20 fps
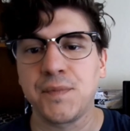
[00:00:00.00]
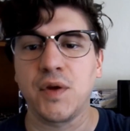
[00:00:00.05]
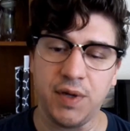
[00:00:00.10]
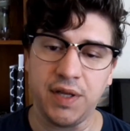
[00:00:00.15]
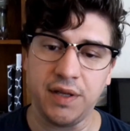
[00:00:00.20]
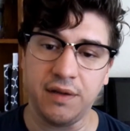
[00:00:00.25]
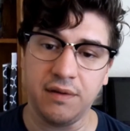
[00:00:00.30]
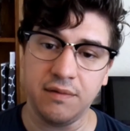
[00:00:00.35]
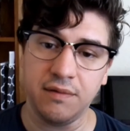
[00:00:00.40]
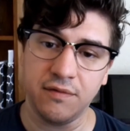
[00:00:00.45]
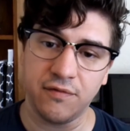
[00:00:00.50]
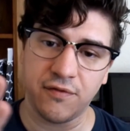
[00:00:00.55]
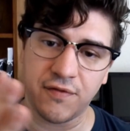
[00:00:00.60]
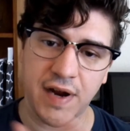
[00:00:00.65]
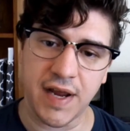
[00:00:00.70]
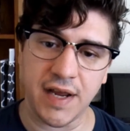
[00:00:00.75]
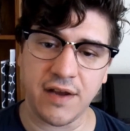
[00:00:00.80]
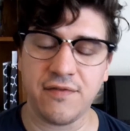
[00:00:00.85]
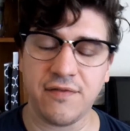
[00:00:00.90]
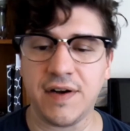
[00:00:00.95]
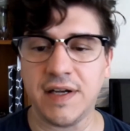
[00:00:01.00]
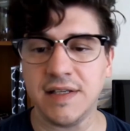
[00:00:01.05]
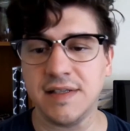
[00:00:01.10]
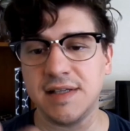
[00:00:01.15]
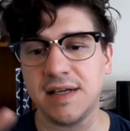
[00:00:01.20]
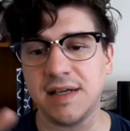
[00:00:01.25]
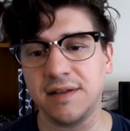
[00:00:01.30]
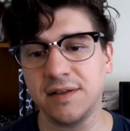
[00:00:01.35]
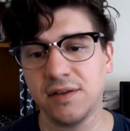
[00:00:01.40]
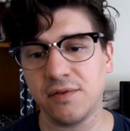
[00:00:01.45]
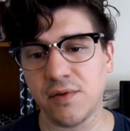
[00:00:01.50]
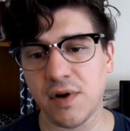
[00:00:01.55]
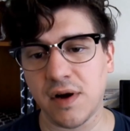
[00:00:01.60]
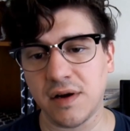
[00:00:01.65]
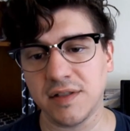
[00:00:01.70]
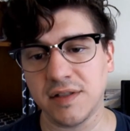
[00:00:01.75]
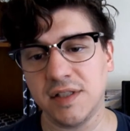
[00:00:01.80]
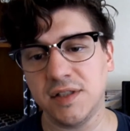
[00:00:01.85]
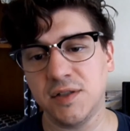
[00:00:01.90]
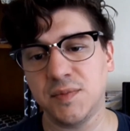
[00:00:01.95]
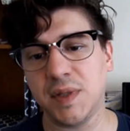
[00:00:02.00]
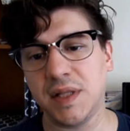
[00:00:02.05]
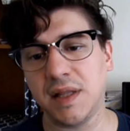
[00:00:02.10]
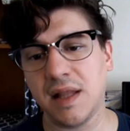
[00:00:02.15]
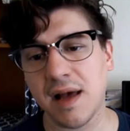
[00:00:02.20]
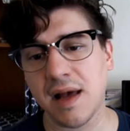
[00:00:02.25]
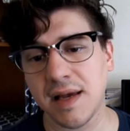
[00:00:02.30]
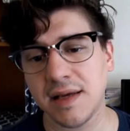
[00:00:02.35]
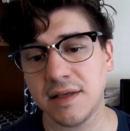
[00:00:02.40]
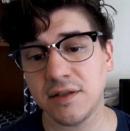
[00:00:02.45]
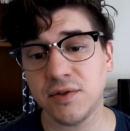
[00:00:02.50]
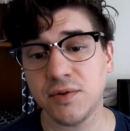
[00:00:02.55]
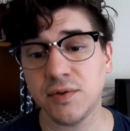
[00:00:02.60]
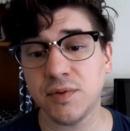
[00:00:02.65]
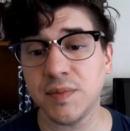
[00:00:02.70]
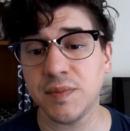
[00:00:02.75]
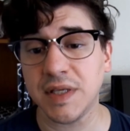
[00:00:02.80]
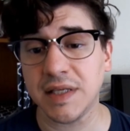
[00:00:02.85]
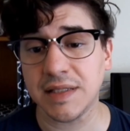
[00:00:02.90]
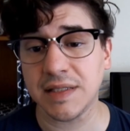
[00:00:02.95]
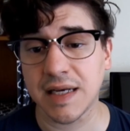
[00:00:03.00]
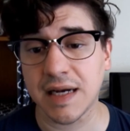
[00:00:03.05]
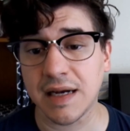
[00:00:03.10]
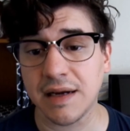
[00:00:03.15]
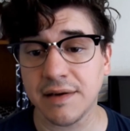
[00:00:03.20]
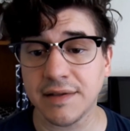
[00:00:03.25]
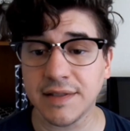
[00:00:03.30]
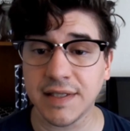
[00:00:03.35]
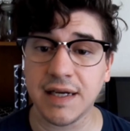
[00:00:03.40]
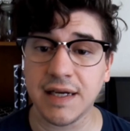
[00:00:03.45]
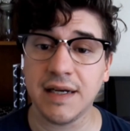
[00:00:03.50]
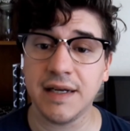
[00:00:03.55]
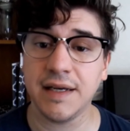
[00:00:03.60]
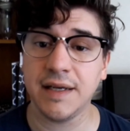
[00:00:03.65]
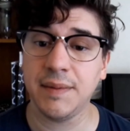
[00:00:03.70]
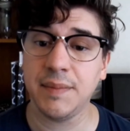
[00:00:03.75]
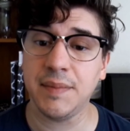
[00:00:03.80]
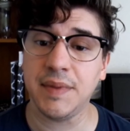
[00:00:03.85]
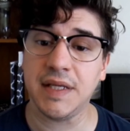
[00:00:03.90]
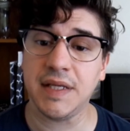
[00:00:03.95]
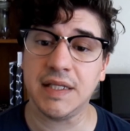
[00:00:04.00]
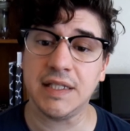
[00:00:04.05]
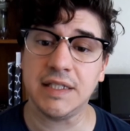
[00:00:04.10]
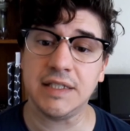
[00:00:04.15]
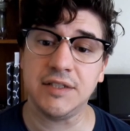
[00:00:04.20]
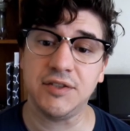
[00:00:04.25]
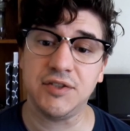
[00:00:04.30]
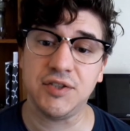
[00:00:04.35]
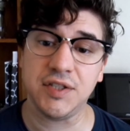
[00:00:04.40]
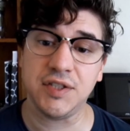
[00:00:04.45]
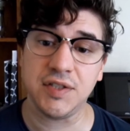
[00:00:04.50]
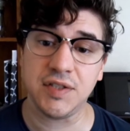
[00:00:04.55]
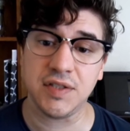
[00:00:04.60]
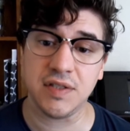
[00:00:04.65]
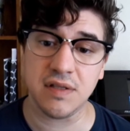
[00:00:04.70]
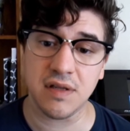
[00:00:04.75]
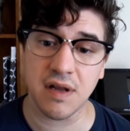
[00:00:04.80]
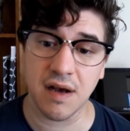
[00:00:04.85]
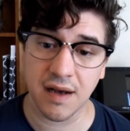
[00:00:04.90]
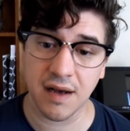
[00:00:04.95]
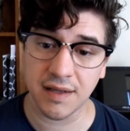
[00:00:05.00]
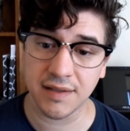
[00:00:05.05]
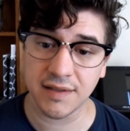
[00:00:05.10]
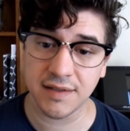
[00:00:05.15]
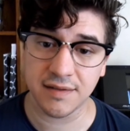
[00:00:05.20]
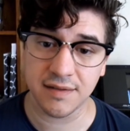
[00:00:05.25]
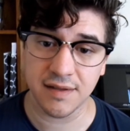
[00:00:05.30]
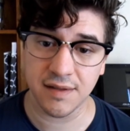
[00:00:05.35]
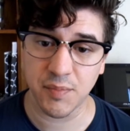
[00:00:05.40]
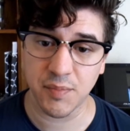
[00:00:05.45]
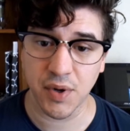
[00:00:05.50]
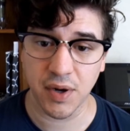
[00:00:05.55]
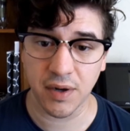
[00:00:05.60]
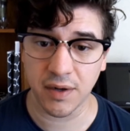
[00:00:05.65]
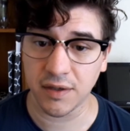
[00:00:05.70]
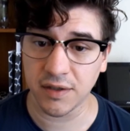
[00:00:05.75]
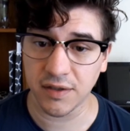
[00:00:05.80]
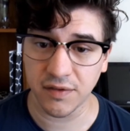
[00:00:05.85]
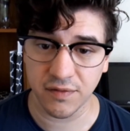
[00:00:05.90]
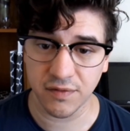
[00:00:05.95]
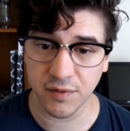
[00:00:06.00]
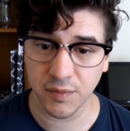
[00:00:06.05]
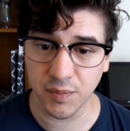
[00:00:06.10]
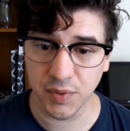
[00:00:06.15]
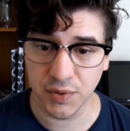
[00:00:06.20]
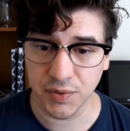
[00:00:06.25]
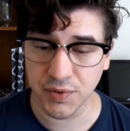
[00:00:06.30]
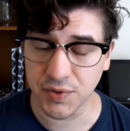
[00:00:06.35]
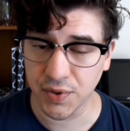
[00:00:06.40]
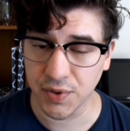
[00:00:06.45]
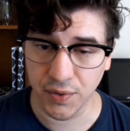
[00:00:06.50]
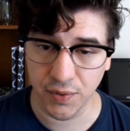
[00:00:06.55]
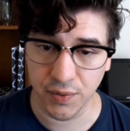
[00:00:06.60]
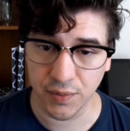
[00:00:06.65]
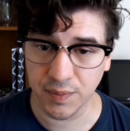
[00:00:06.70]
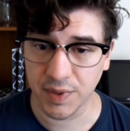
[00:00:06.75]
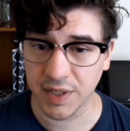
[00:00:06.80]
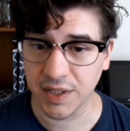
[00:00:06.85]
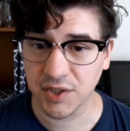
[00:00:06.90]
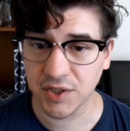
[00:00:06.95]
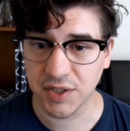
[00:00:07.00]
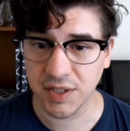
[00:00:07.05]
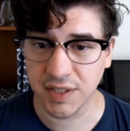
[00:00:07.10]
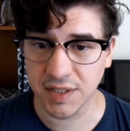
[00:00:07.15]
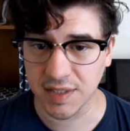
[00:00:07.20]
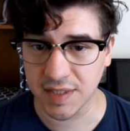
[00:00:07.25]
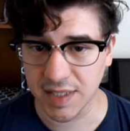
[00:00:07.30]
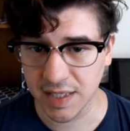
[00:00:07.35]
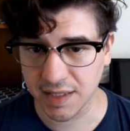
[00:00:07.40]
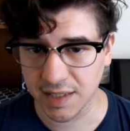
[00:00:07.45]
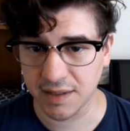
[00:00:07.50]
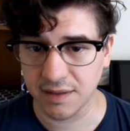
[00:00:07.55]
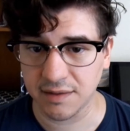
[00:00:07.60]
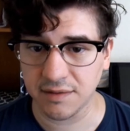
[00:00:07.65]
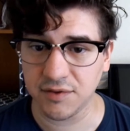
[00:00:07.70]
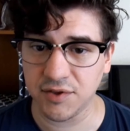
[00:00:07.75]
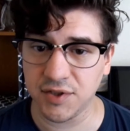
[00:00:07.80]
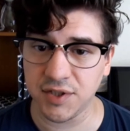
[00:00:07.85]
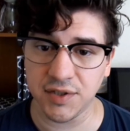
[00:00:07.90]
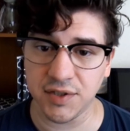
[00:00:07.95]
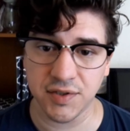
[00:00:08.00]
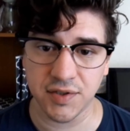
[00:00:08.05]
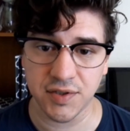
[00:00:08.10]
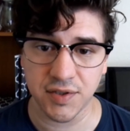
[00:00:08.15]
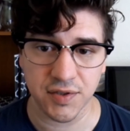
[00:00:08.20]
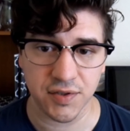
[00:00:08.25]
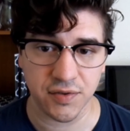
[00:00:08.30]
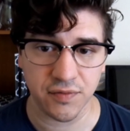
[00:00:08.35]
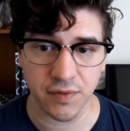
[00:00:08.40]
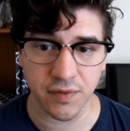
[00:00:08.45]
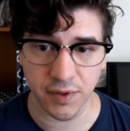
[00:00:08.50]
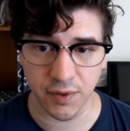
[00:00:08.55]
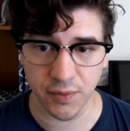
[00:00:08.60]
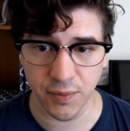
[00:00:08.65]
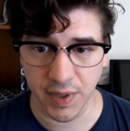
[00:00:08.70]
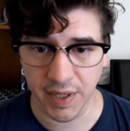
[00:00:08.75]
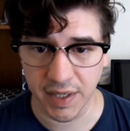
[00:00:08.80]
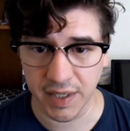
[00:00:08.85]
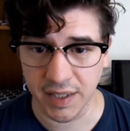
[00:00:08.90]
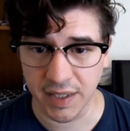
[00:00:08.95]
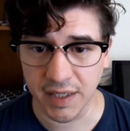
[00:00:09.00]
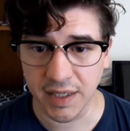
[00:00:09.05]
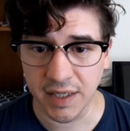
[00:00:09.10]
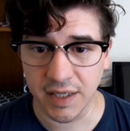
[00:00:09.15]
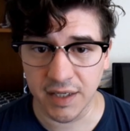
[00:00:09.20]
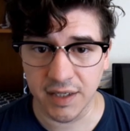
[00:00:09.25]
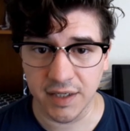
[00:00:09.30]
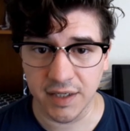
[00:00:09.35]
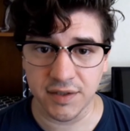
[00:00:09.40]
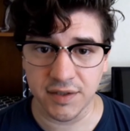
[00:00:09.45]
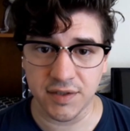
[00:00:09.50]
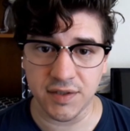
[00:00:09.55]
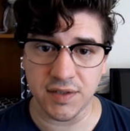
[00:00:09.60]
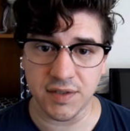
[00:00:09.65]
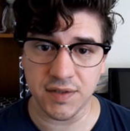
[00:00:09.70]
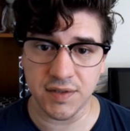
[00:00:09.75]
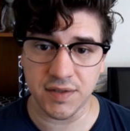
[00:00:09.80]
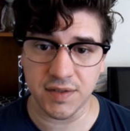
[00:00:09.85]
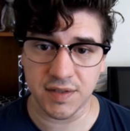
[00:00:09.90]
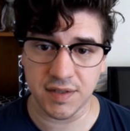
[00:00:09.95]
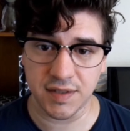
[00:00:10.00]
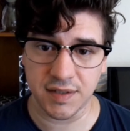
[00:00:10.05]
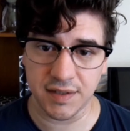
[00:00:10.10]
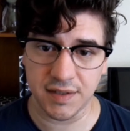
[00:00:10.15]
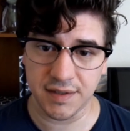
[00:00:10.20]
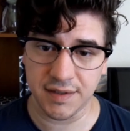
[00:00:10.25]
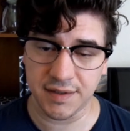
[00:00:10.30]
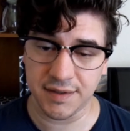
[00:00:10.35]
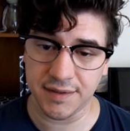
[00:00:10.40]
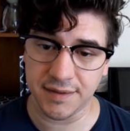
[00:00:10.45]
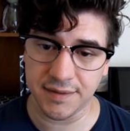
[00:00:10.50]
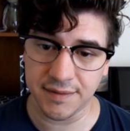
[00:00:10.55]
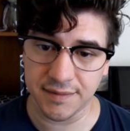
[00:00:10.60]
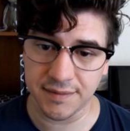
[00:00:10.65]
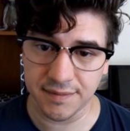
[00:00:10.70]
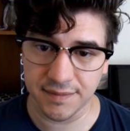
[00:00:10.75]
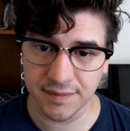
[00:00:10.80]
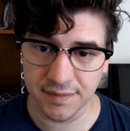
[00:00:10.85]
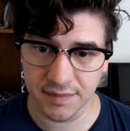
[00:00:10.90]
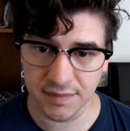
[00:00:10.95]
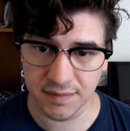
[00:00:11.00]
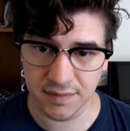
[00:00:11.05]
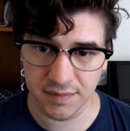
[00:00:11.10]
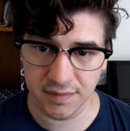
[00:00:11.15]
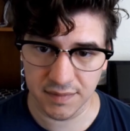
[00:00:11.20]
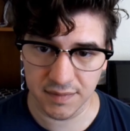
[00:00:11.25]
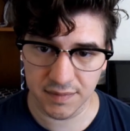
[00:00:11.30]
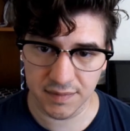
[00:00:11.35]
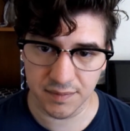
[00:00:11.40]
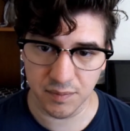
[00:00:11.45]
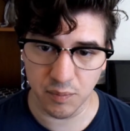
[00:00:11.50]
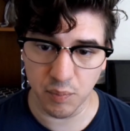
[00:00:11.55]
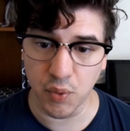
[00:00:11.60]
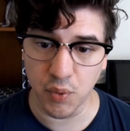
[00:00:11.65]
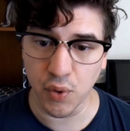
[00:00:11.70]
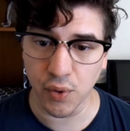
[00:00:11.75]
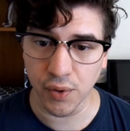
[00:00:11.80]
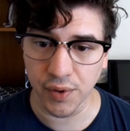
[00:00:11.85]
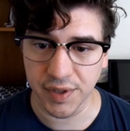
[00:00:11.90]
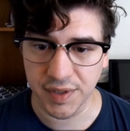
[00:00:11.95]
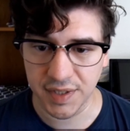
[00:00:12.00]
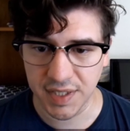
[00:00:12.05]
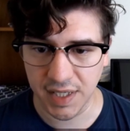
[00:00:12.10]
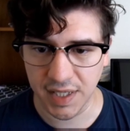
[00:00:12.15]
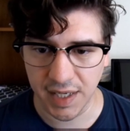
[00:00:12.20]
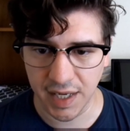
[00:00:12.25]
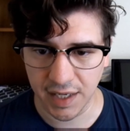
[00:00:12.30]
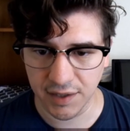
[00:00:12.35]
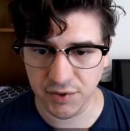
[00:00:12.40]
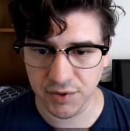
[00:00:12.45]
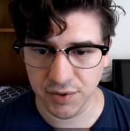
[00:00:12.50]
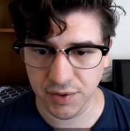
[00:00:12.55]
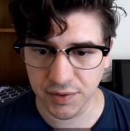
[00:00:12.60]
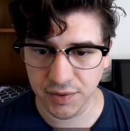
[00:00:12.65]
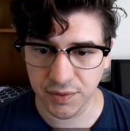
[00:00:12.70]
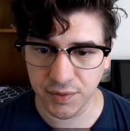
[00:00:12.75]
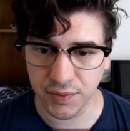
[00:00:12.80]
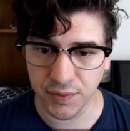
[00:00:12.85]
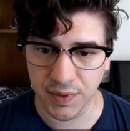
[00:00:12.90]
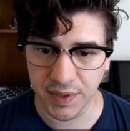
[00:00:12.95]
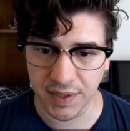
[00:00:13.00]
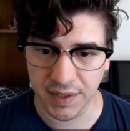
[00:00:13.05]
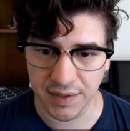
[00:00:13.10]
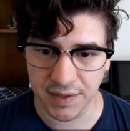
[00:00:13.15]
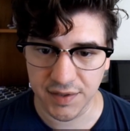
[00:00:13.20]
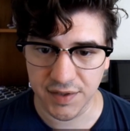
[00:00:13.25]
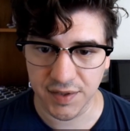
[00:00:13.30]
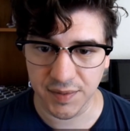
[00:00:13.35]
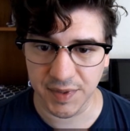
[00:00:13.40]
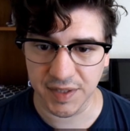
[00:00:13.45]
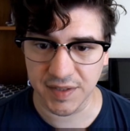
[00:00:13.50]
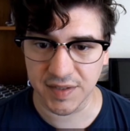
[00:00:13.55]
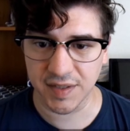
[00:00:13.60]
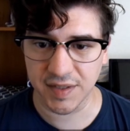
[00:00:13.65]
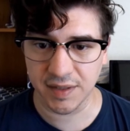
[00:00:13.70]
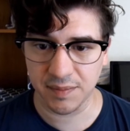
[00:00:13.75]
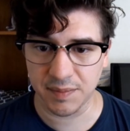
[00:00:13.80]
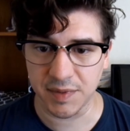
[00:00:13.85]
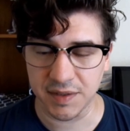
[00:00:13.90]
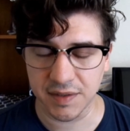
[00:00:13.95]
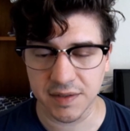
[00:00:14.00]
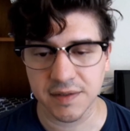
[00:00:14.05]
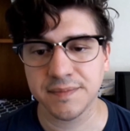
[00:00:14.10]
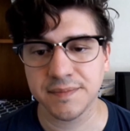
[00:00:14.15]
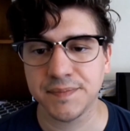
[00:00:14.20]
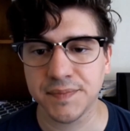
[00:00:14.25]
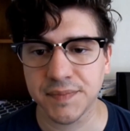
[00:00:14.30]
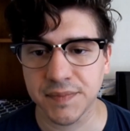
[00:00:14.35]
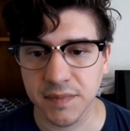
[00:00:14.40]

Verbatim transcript: When Frank finds out that Roxy's been lying to him the entire time and she's not the product of an abused home like she had said, she's just a runaway, she's a bored teenager who wanted some excitement.